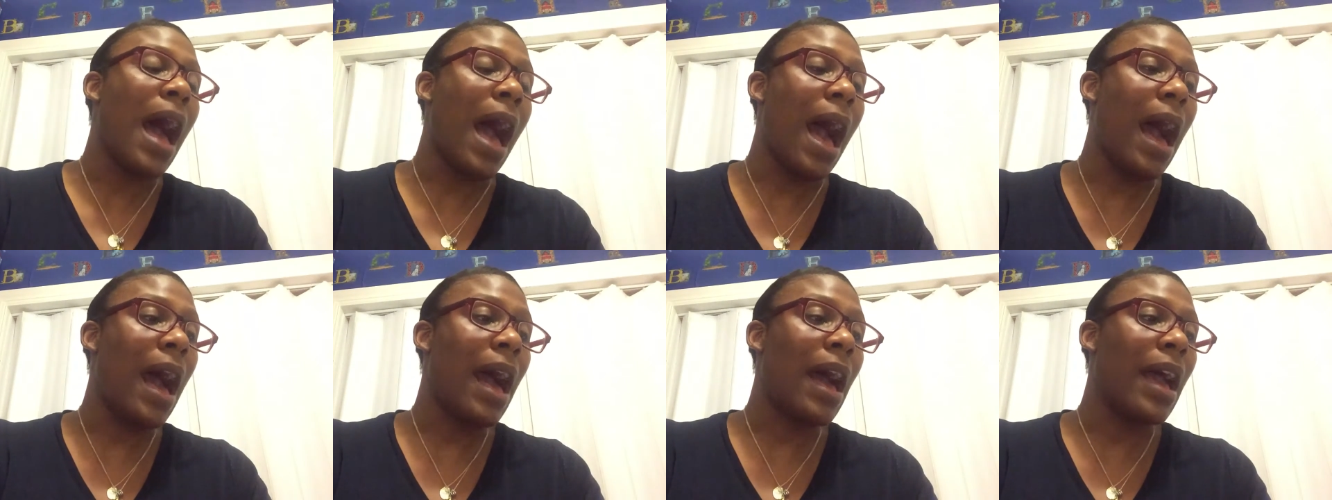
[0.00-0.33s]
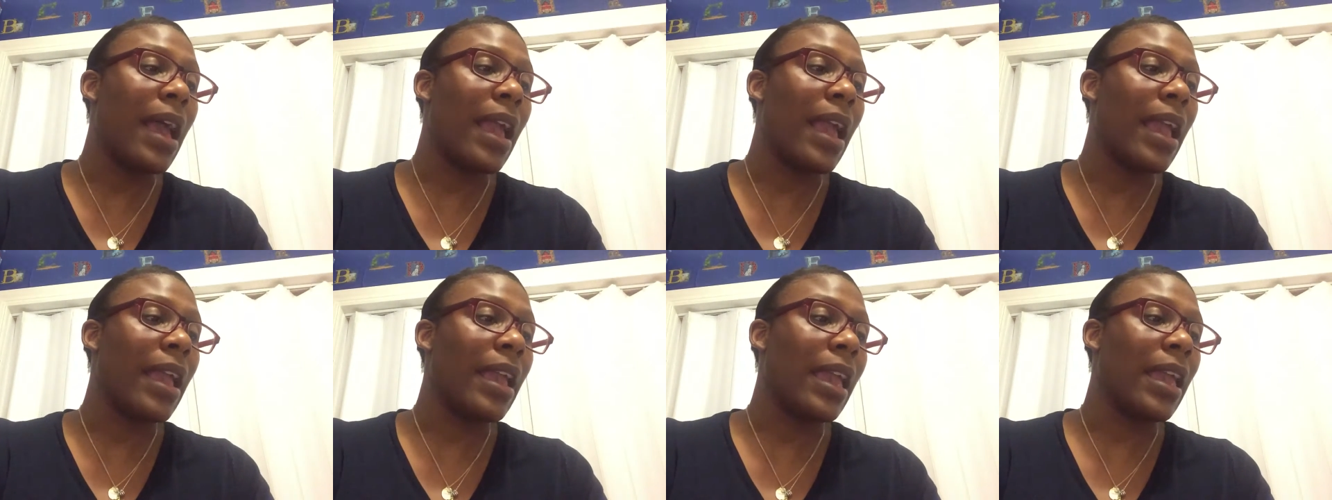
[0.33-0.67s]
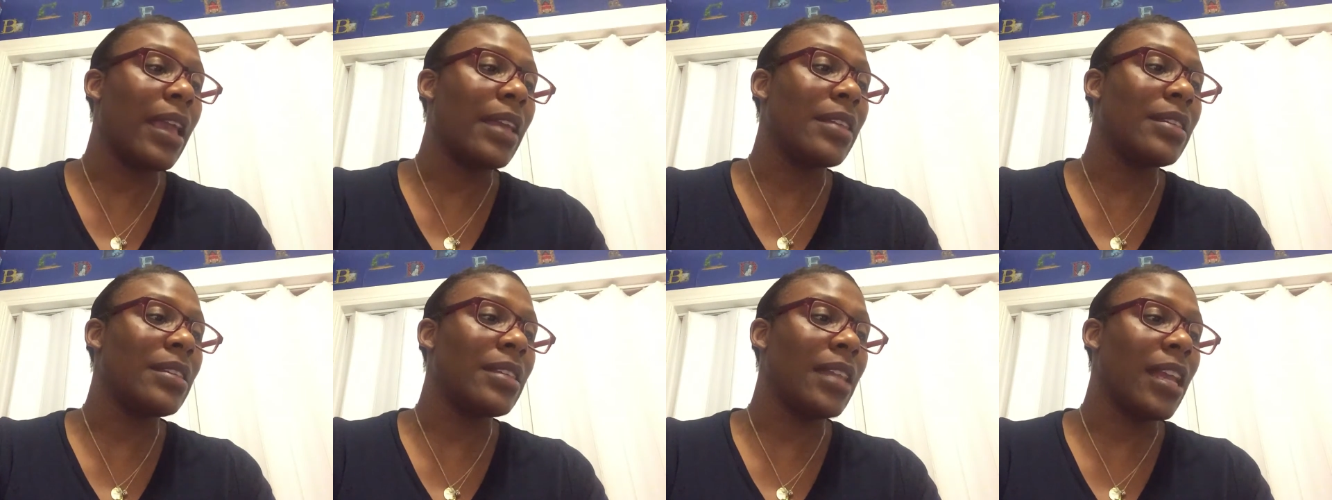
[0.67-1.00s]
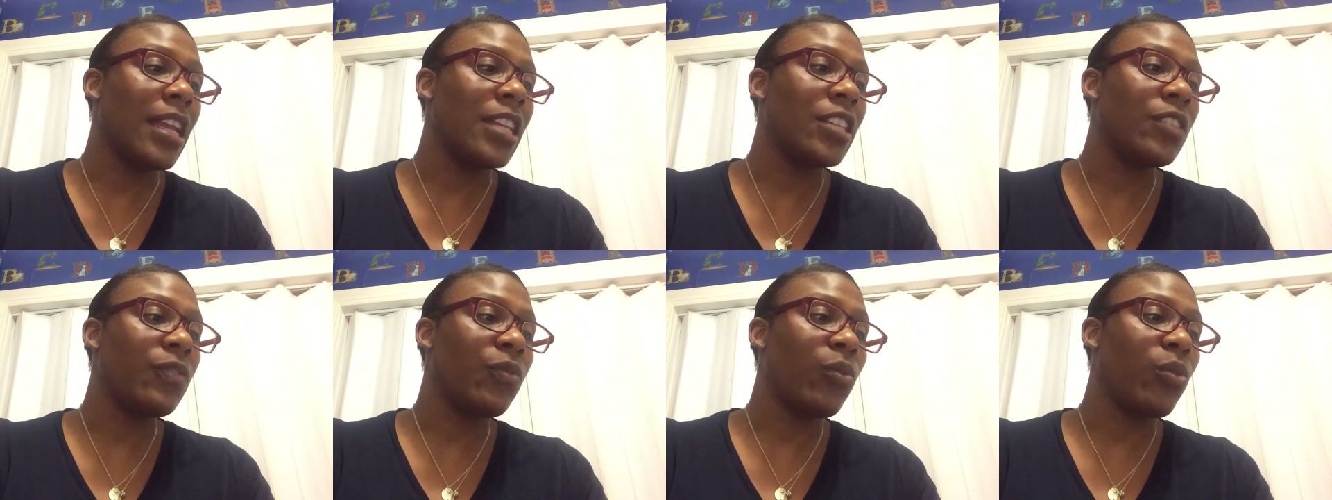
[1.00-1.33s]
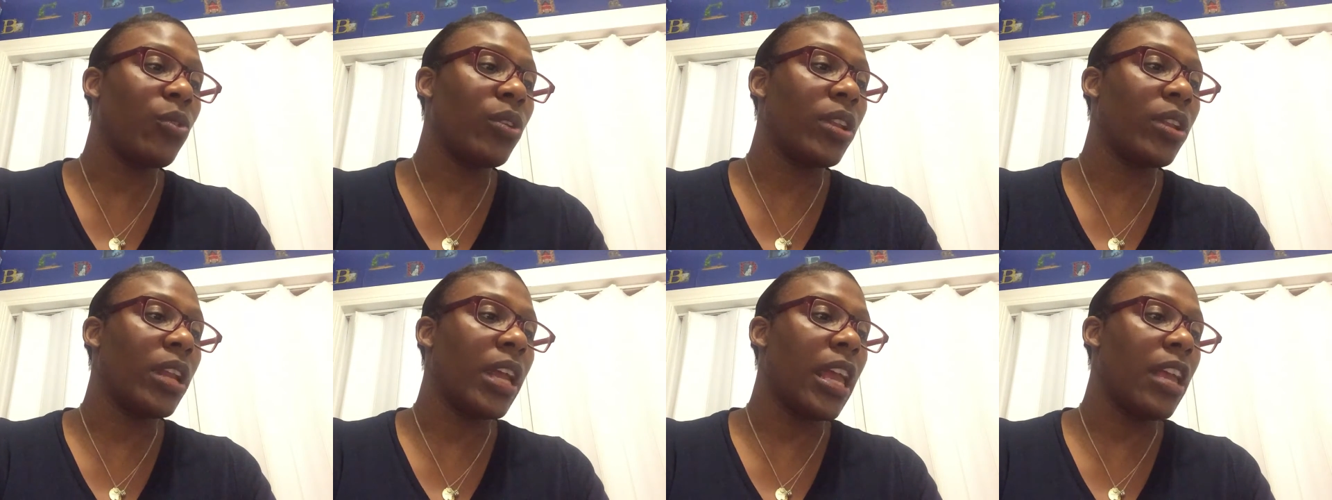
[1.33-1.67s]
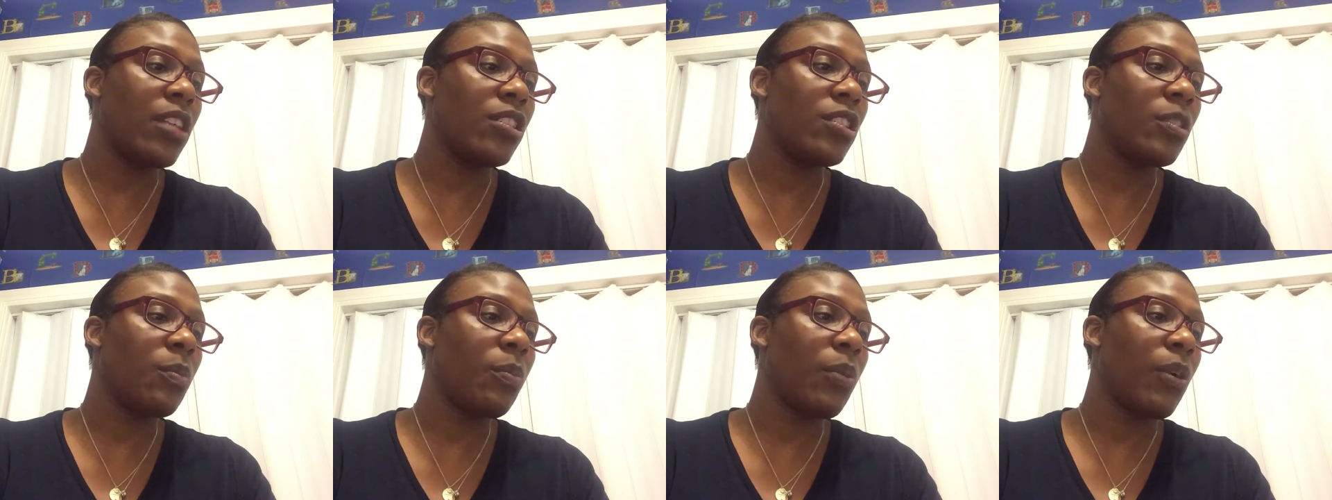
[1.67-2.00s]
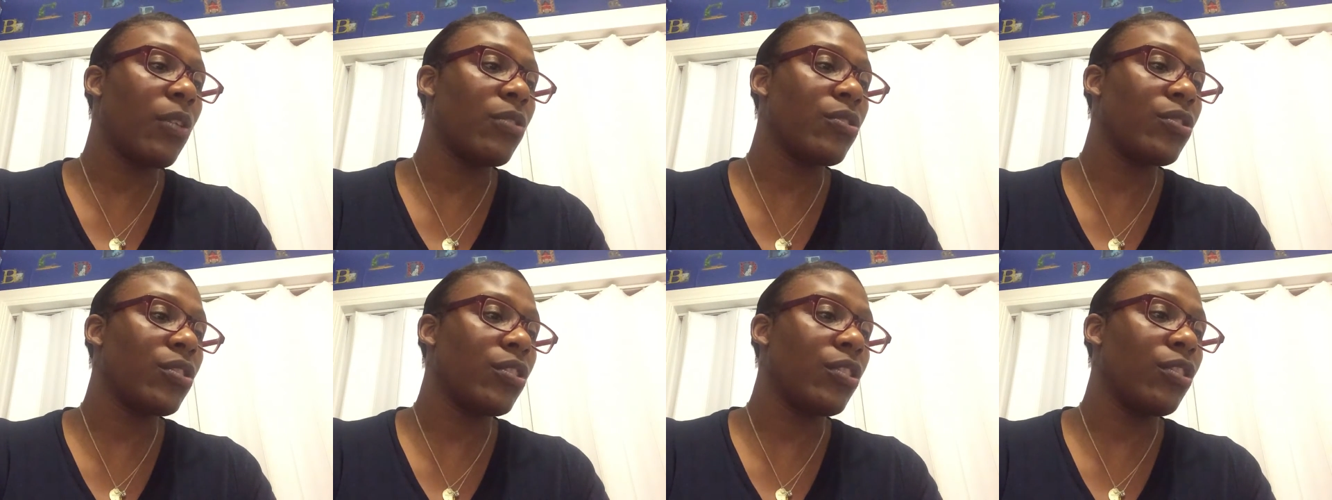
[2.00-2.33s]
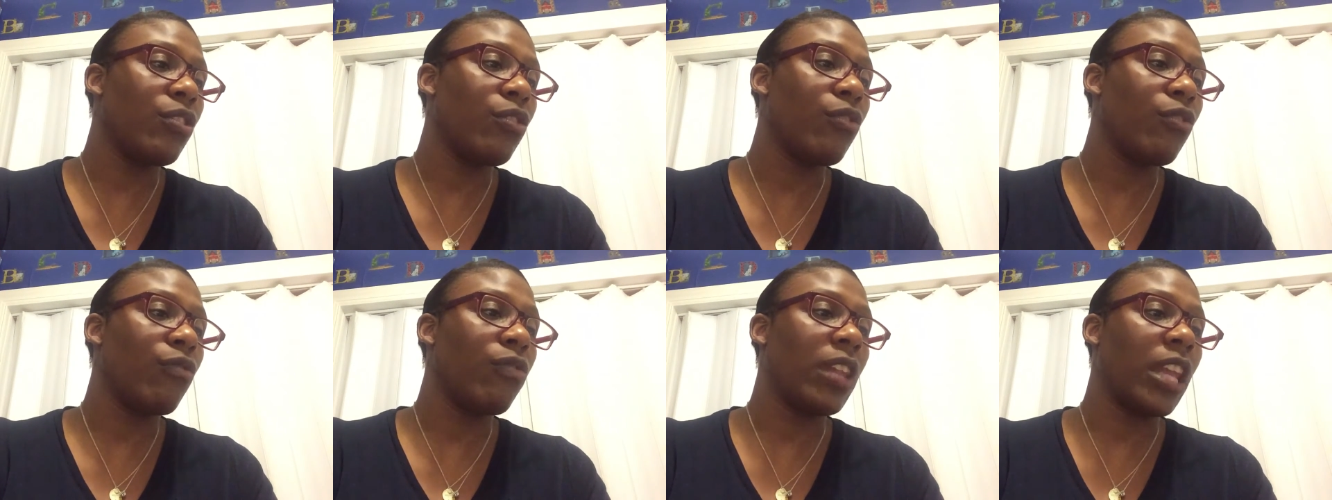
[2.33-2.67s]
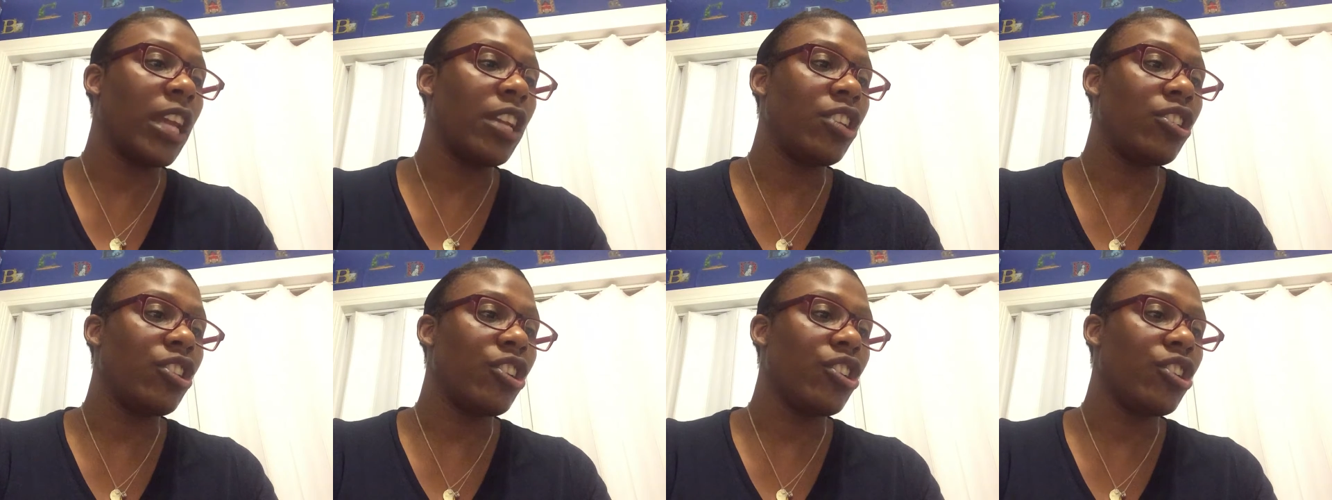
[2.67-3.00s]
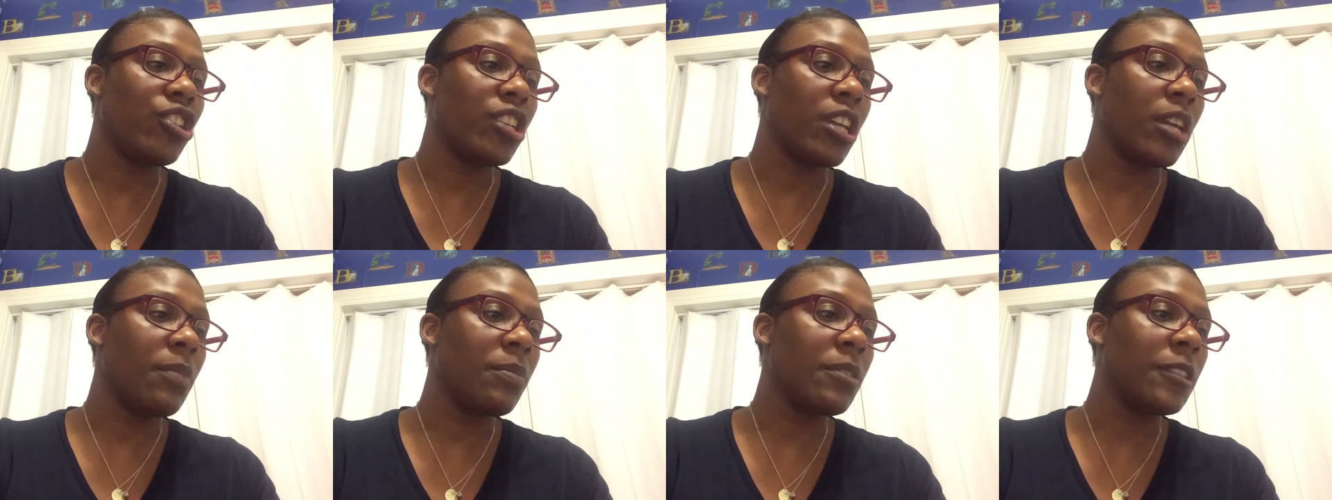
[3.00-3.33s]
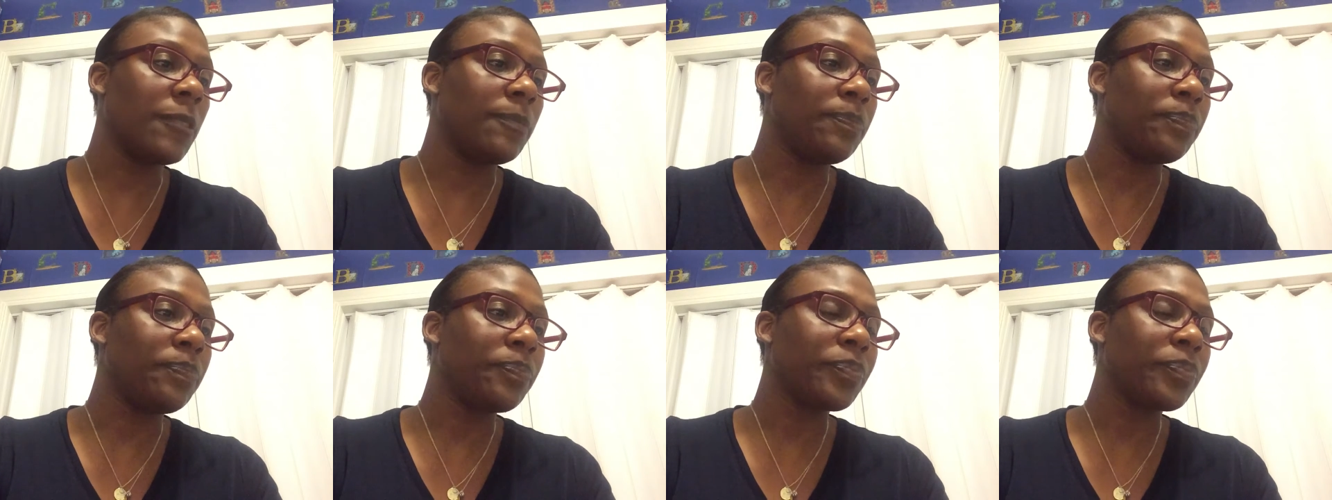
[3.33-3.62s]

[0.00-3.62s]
I, it stands for the interpersonal relationships,